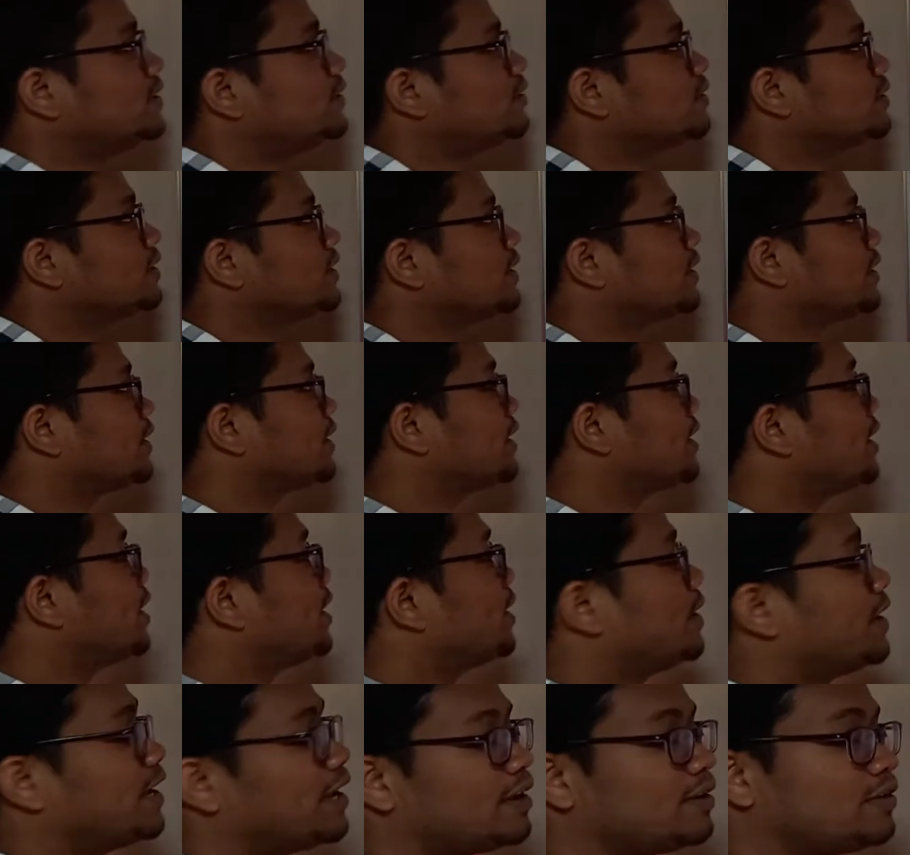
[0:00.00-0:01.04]
Okay,
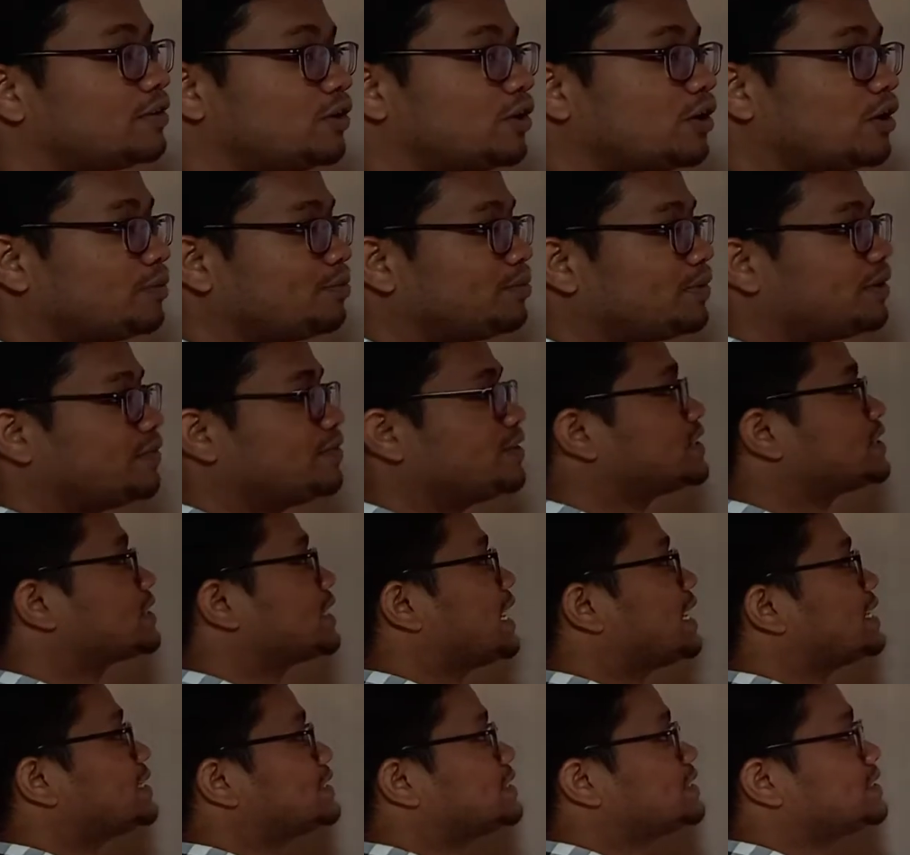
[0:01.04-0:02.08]
in your previous
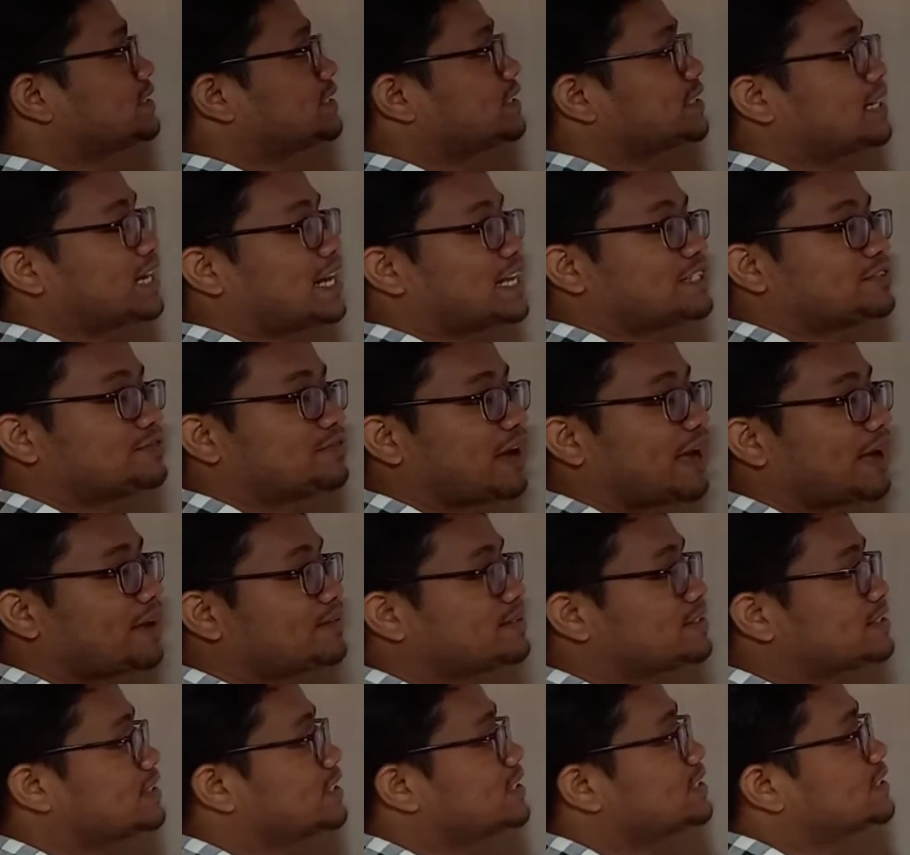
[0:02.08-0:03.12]
classes in class 5,
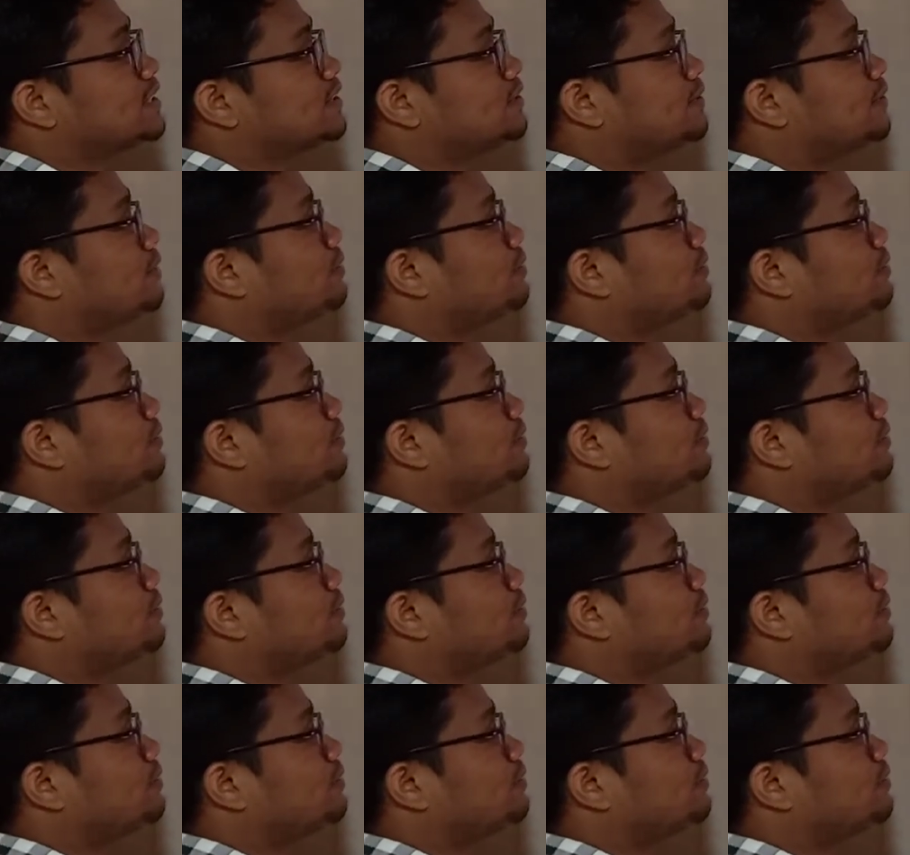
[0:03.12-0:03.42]
6 and all,